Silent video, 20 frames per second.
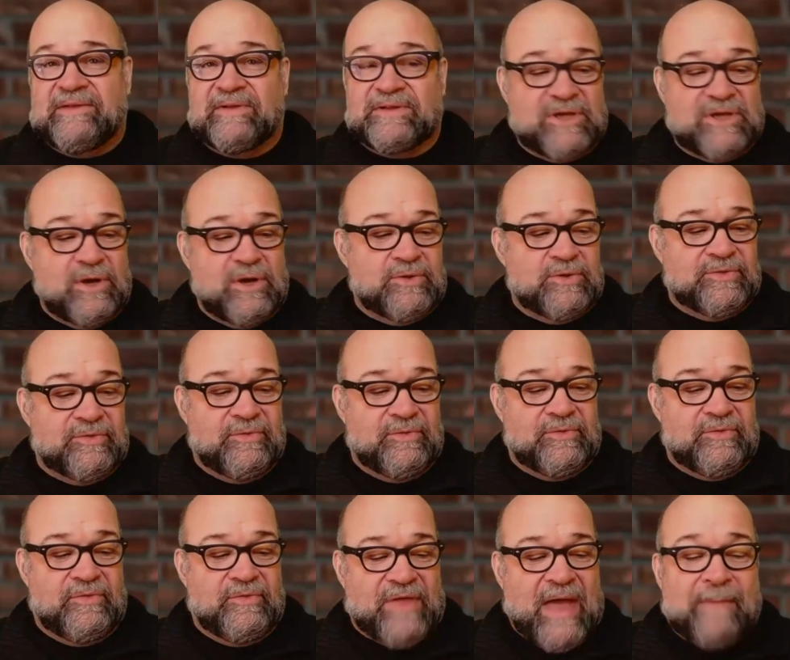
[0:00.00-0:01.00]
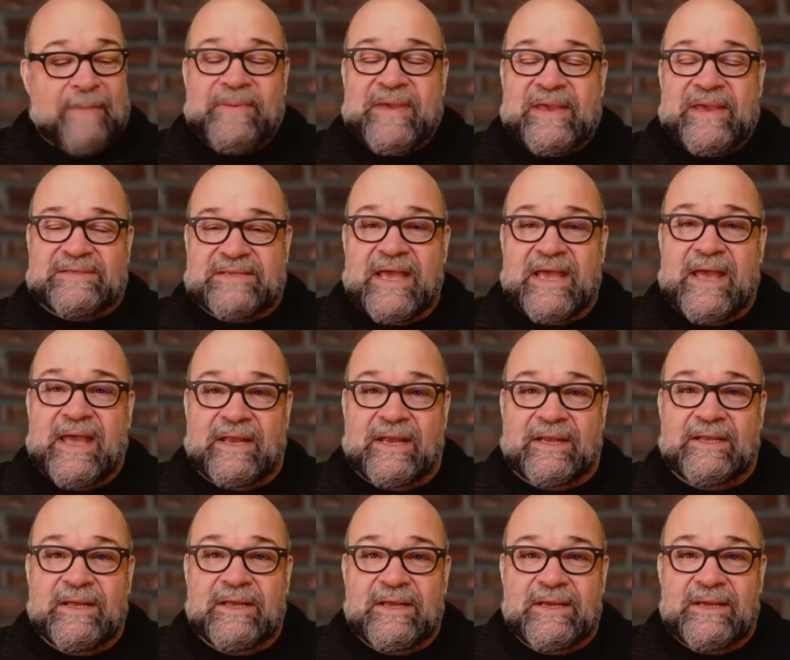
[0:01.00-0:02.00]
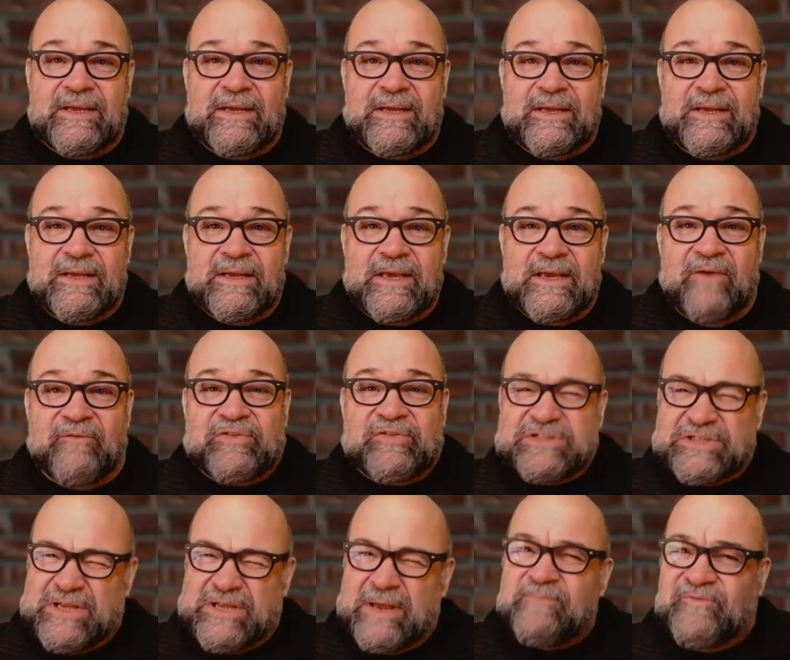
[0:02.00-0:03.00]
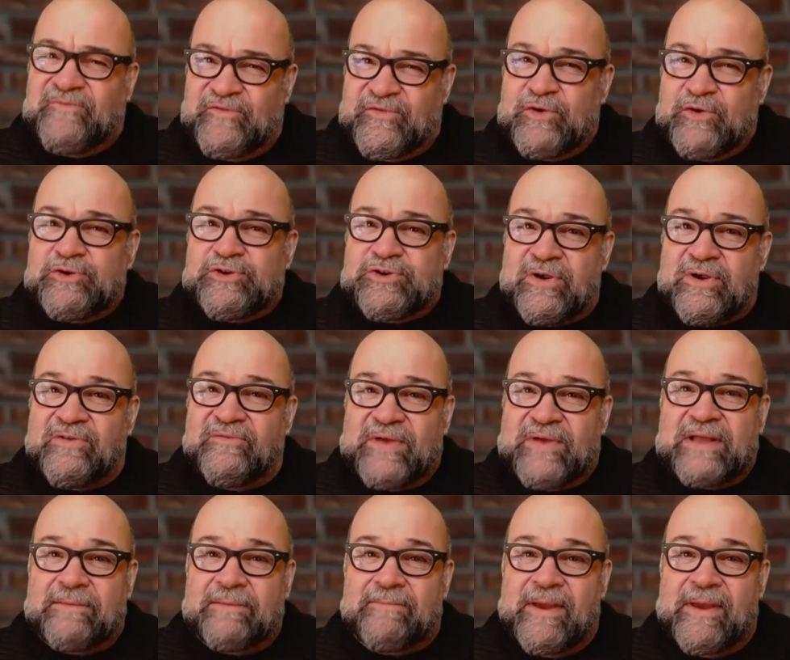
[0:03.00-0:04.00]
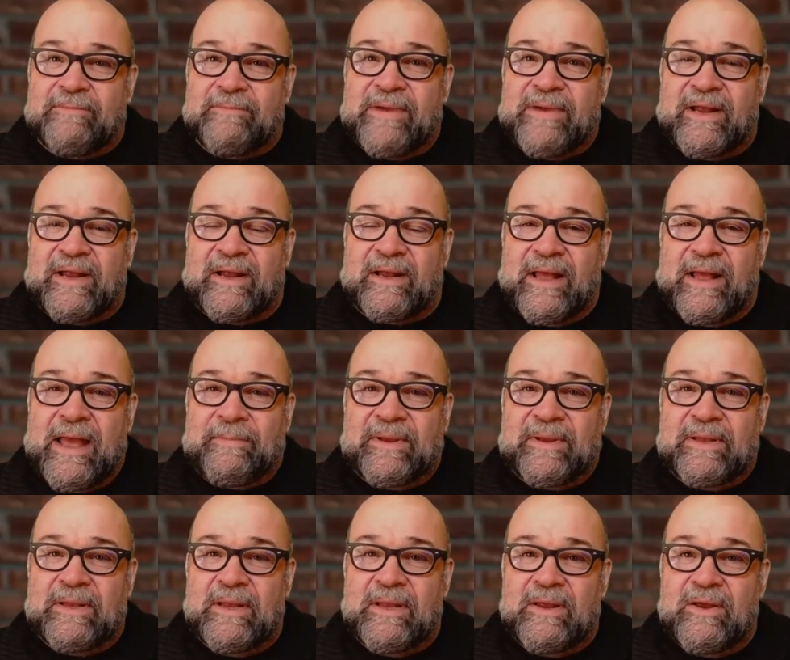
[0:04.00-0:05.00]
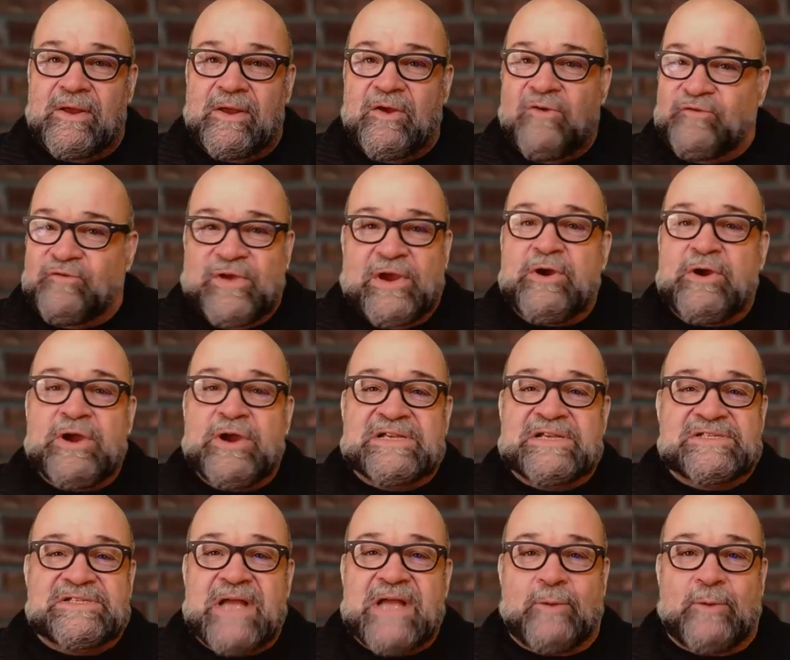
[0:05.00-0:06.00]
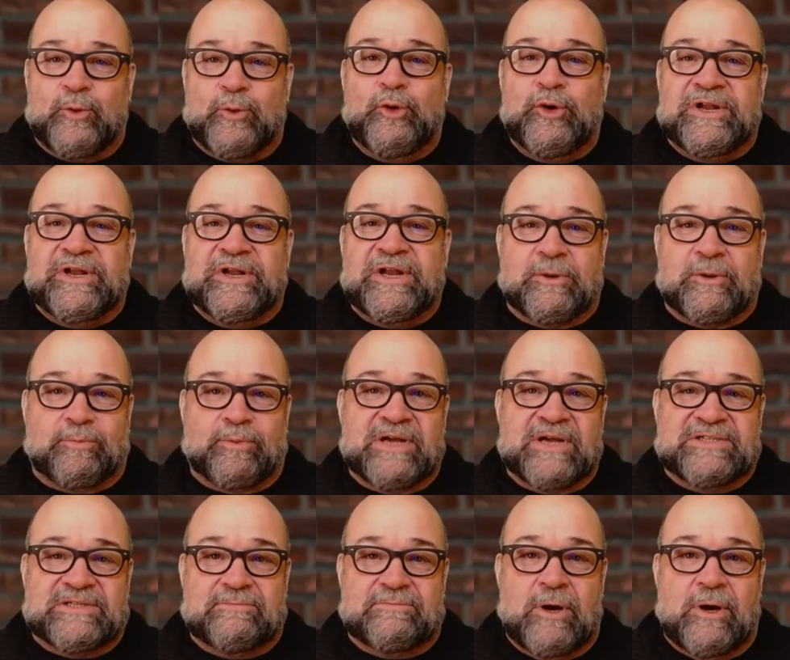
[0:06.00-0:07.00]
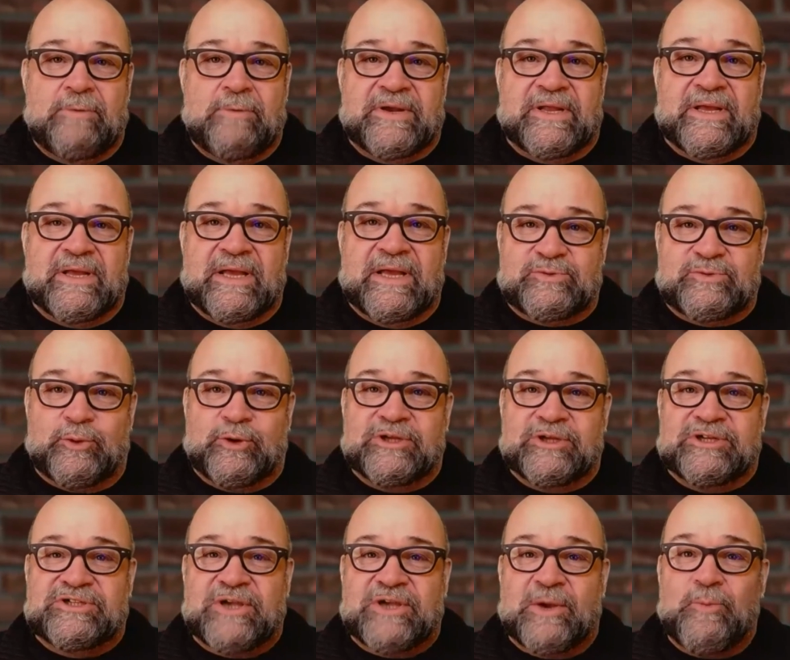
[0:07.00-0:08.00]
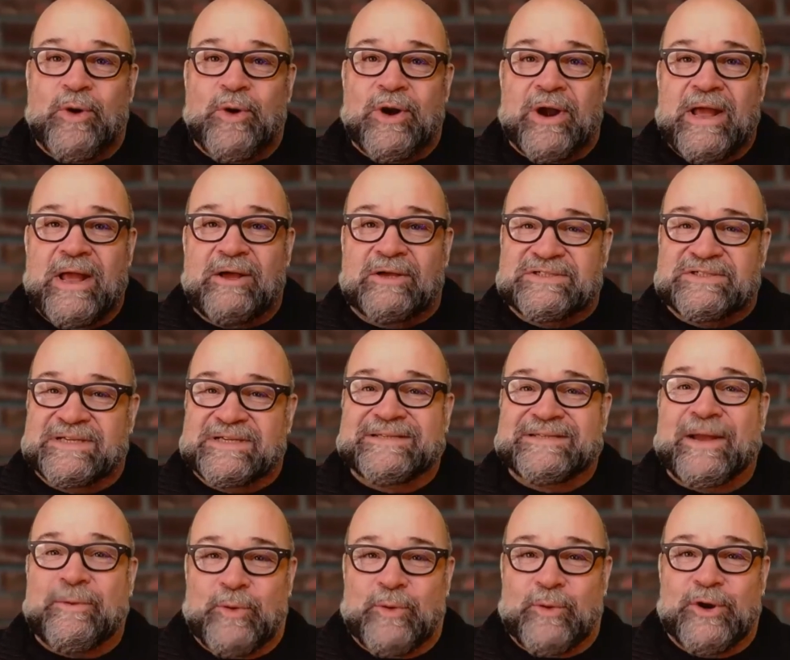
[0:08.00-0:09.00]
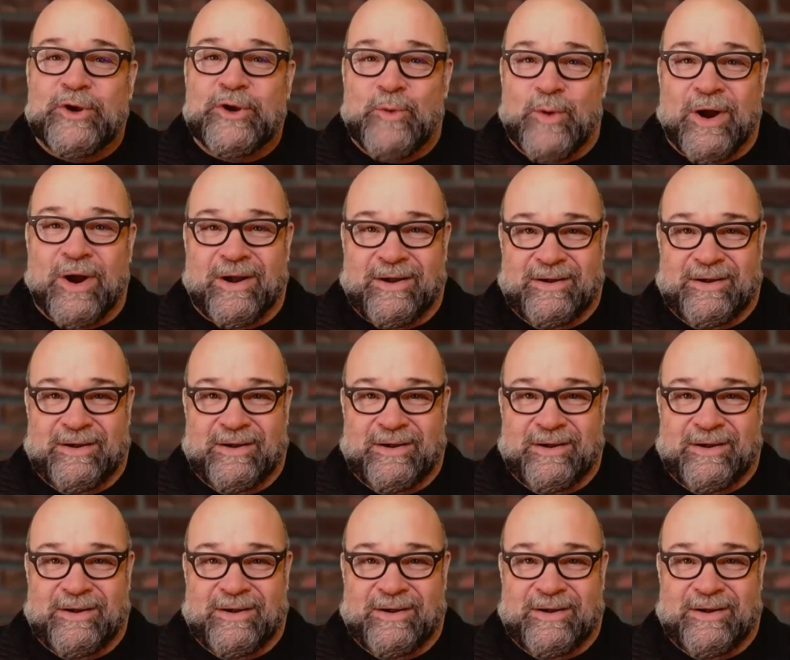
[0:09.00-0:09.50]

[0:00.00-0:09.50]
So that being said, if it's some future event that may or may not happen, fear is not rooted in your present moment. It's rooted somewhere else. It's not where you are.